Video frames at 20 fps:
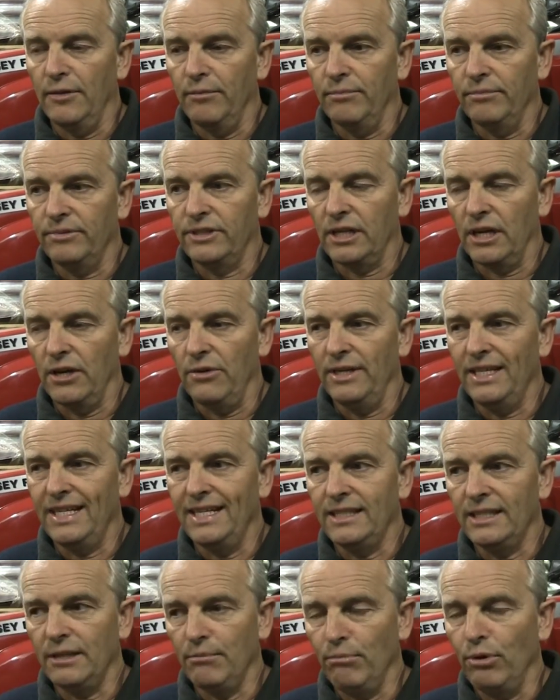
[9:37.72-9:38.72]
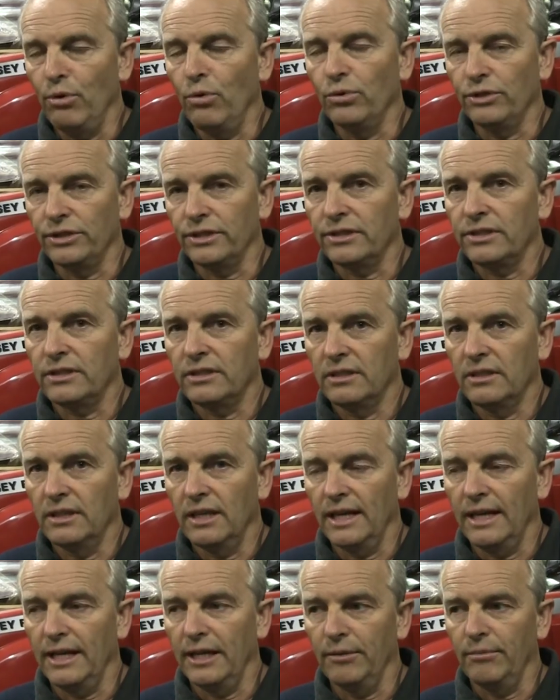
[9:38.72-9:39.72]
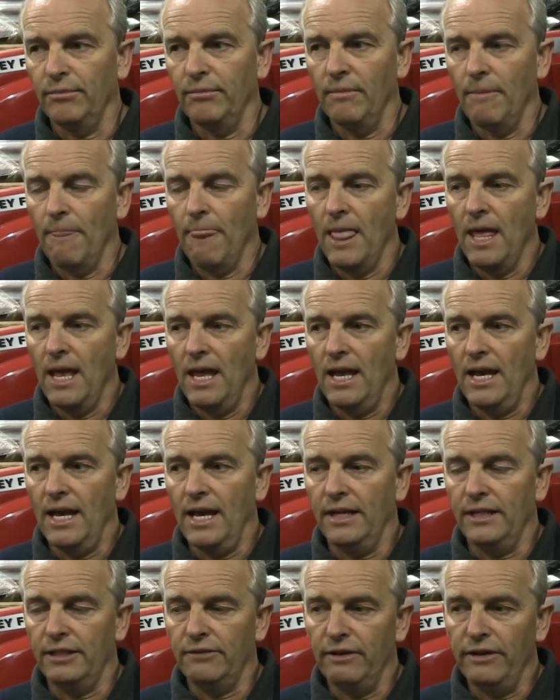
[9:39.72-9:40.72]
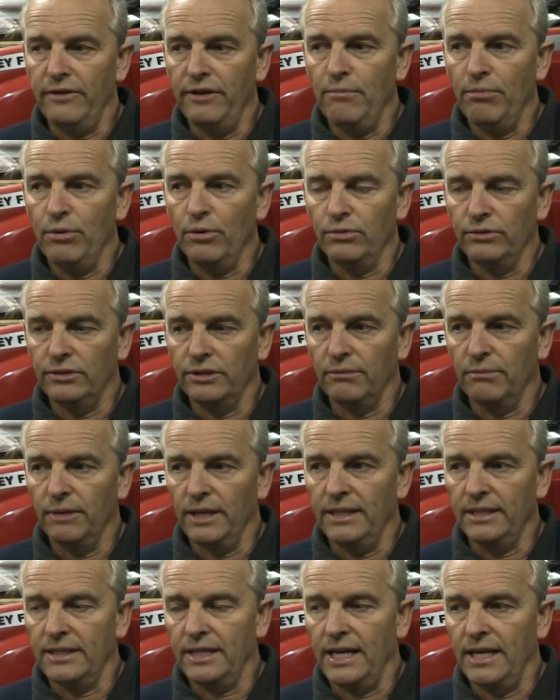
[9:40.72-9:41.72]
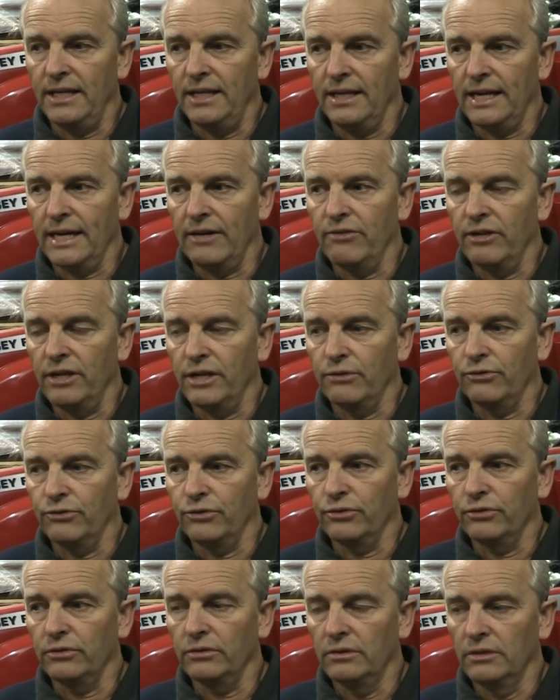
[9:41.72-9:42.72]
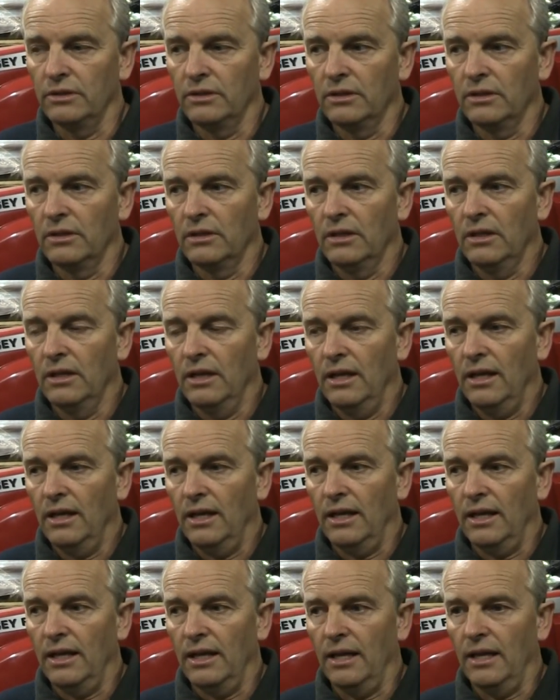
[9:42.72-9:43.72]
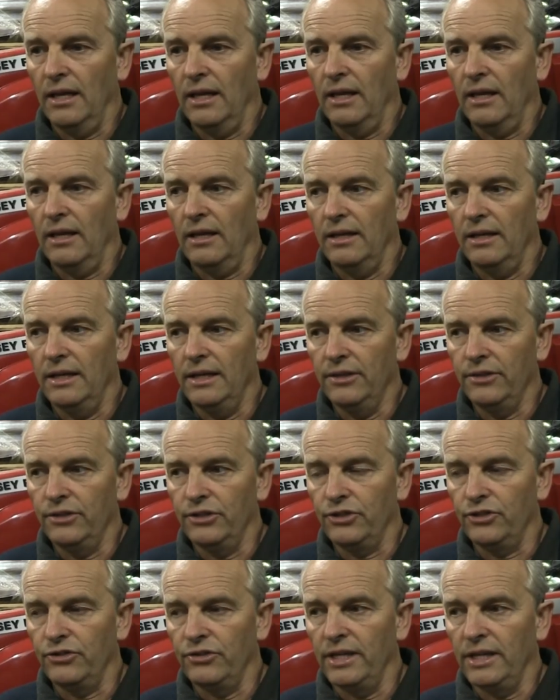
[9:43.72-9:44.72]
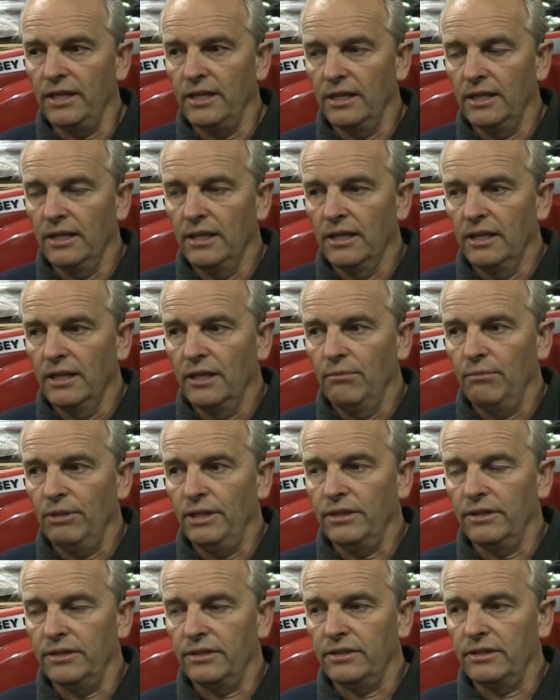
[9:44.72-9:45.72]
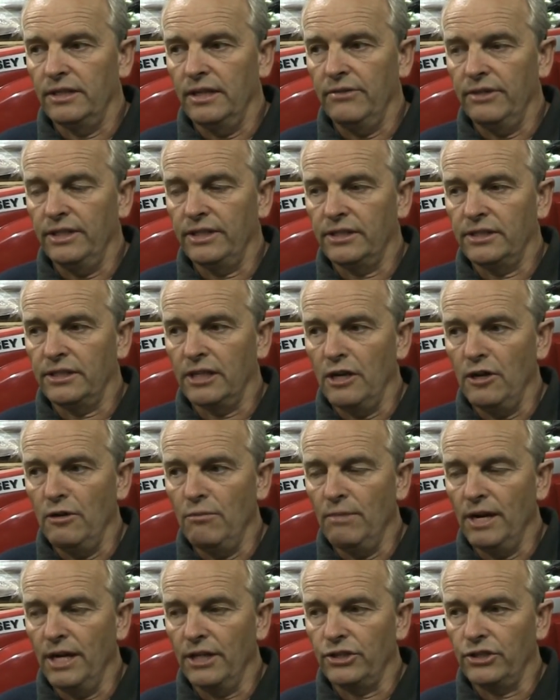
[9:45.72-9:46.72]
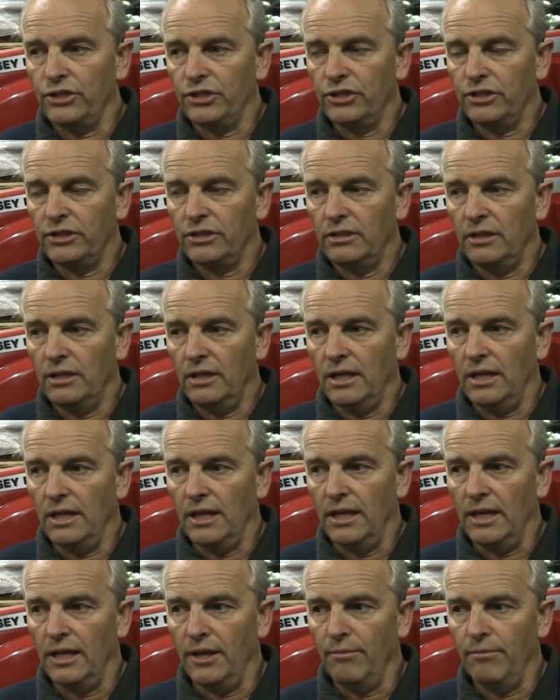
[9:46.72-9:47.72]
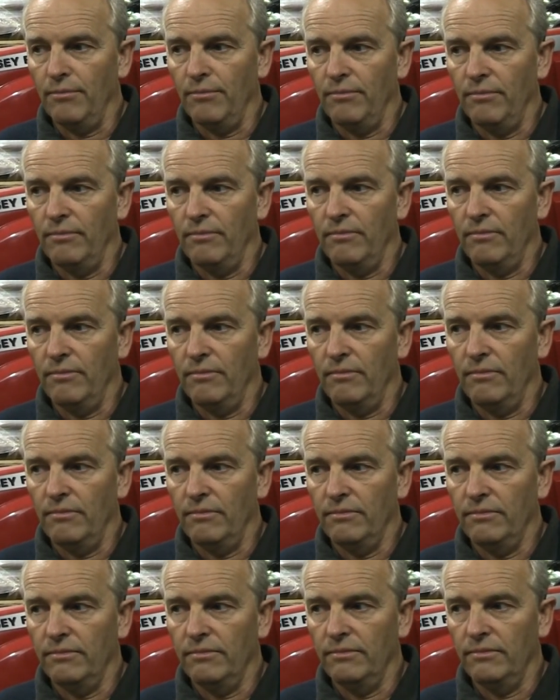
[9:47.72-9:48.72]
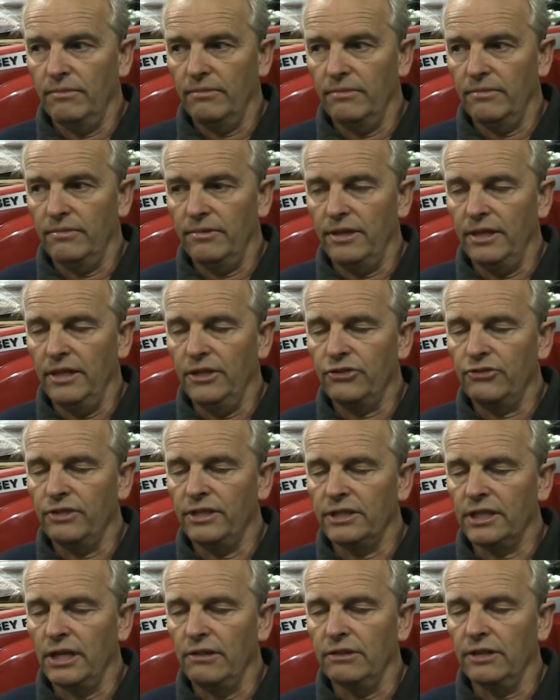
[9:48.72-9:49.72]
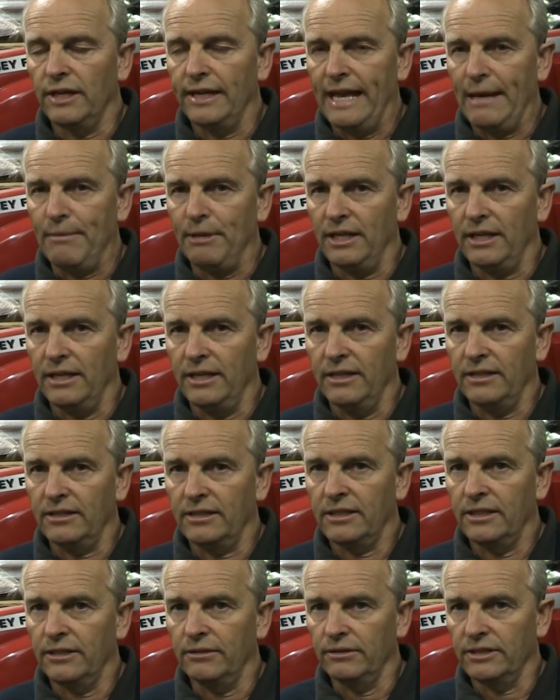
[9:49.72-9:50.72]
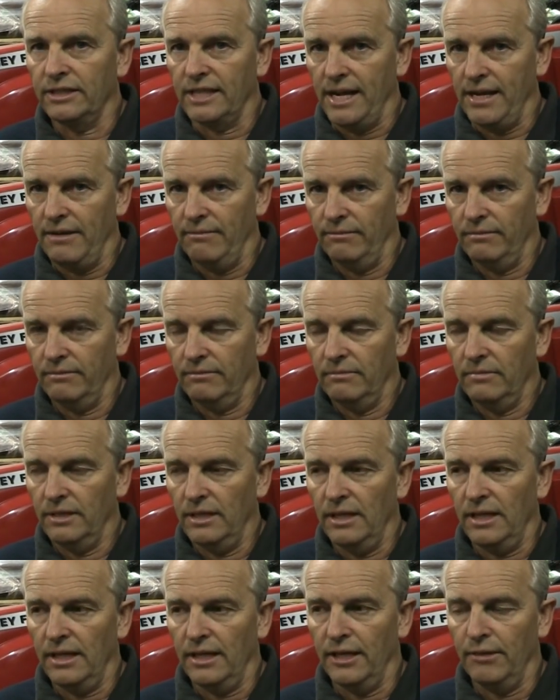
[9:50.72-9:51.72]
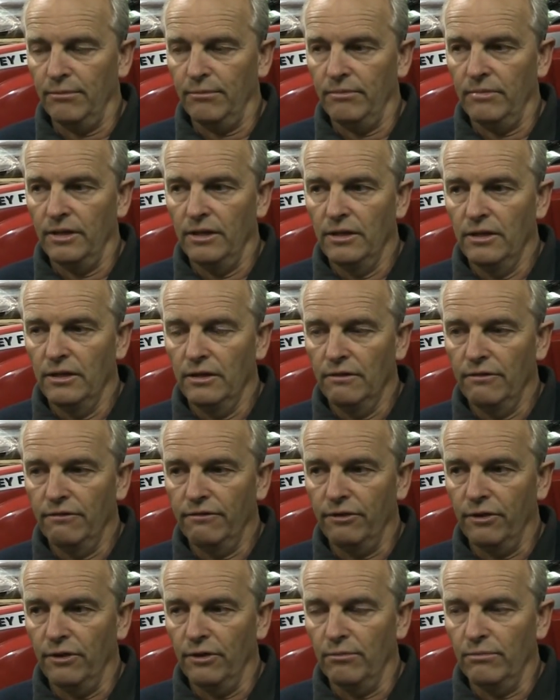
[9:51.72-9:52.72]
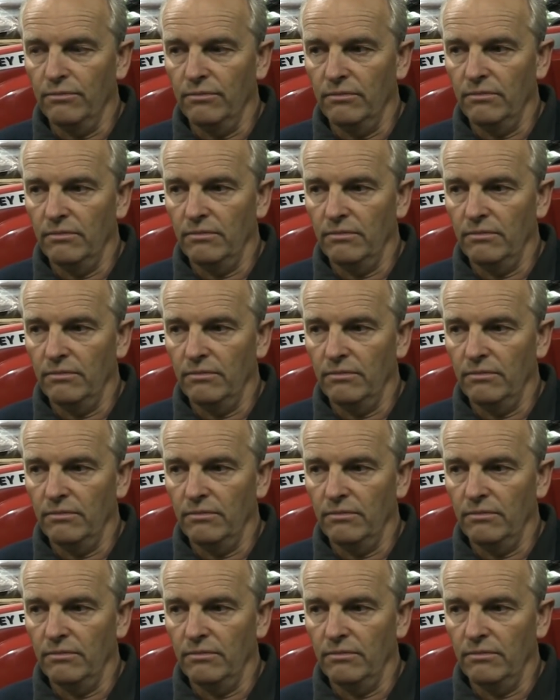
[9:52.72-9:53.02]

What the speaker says: So it is important. And it's very important to maintain an agricultural industry, because there is so much, the industry is so dynamic in its skill set, from